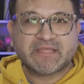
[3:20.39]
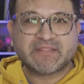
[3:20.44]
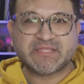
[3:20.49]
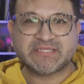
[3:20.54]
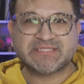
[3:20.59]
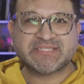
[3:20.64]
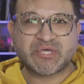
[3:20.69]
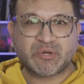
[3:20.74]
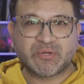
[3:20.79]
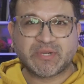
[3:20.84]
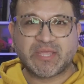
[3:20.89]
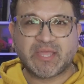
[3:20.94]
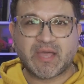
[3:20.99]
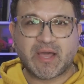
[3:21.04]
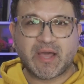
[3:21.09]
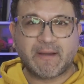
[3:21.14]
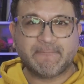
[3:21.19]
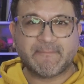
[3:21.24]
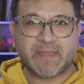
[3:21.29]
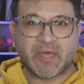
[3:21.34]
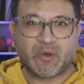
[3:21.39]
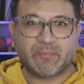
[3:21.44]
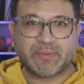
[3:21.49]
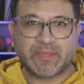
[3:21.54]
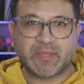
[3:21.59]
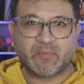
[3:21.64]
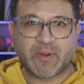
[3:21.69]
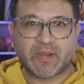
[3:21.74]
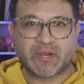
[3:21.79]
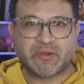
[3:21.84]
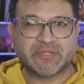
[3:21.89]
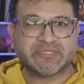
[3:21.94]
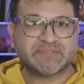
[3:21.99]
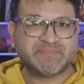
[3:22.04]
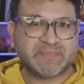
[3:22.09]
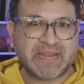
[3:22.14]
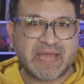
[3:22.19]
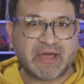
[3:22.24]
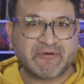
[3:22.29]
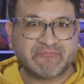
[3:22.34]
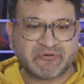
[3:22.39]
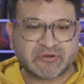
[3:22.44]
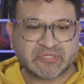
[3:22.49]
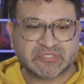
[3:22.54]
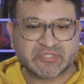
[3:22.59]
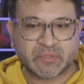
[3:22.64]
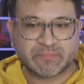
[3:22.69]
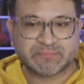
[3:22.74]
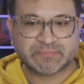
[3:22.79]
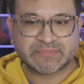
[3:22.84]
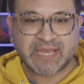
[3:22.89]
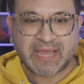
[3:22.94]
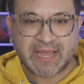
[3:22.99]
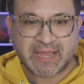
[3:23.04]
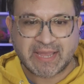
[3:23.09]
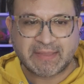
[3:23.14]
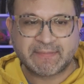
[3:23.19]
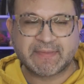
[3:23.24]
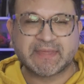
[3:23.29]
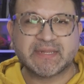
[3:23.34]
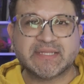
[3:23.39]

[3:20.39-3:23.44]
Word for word: This Sony um, LP record. It's been out for some time.